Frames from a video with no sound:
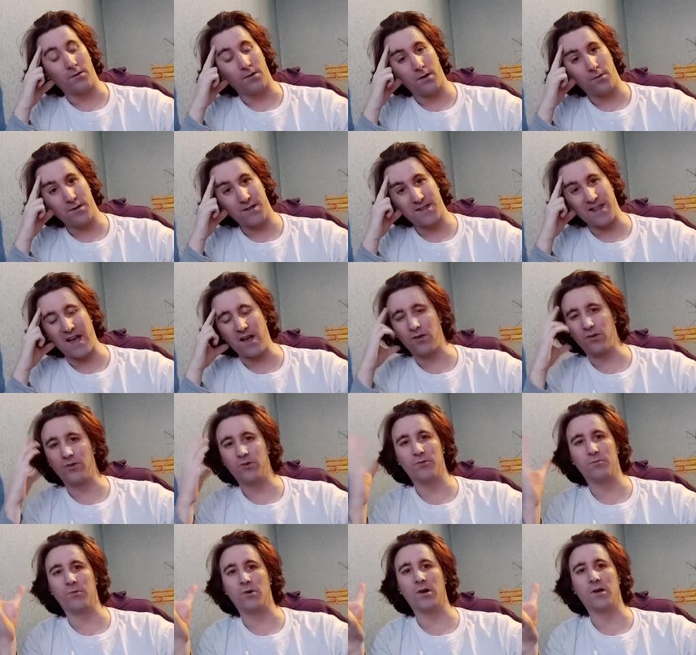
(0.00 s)
Now is that
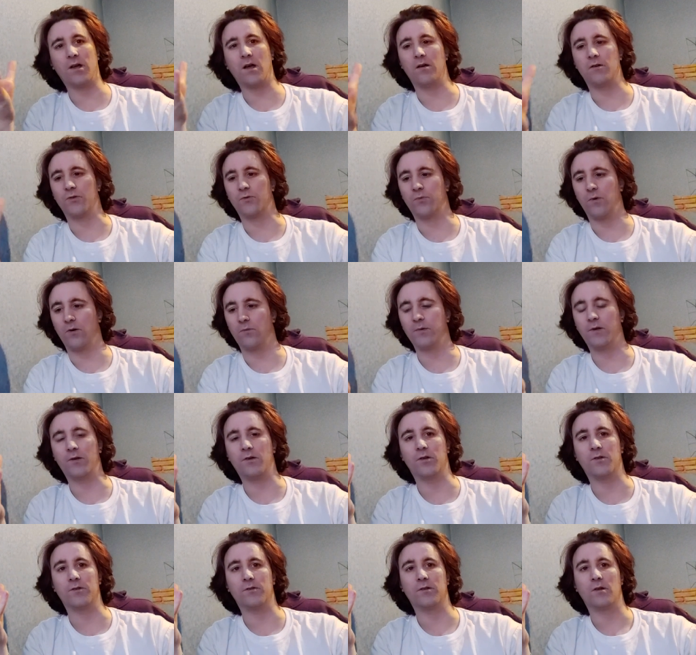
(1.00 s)
going to work out as well
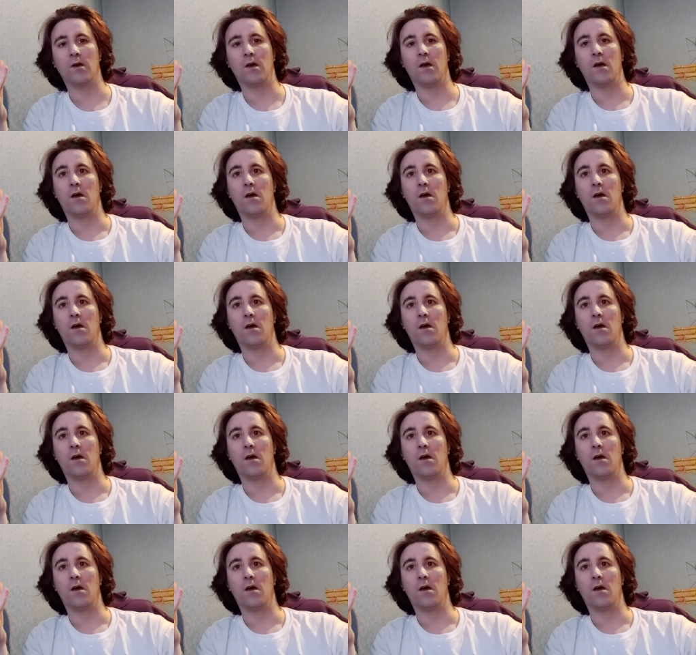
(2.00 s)
because